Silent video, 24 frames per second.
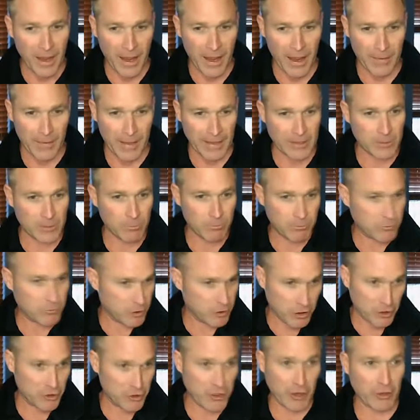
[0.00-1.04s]
And that's
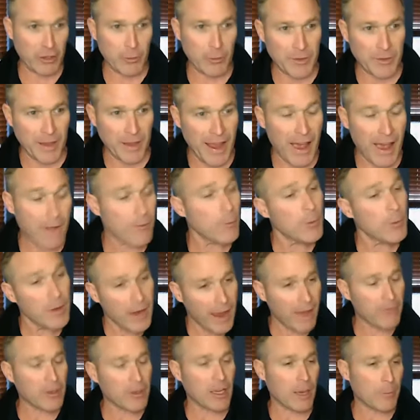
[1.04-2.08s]
generally what they have. and
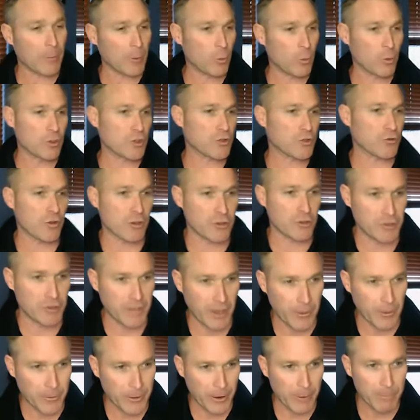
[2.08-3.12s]
we have a couple wood
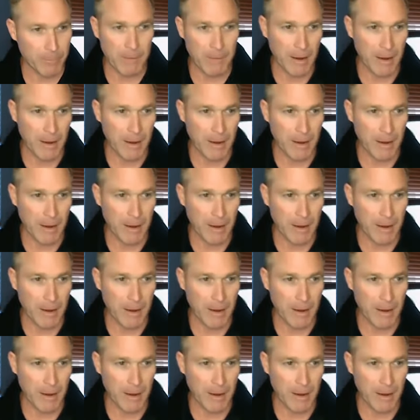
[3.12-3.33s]
structures out there,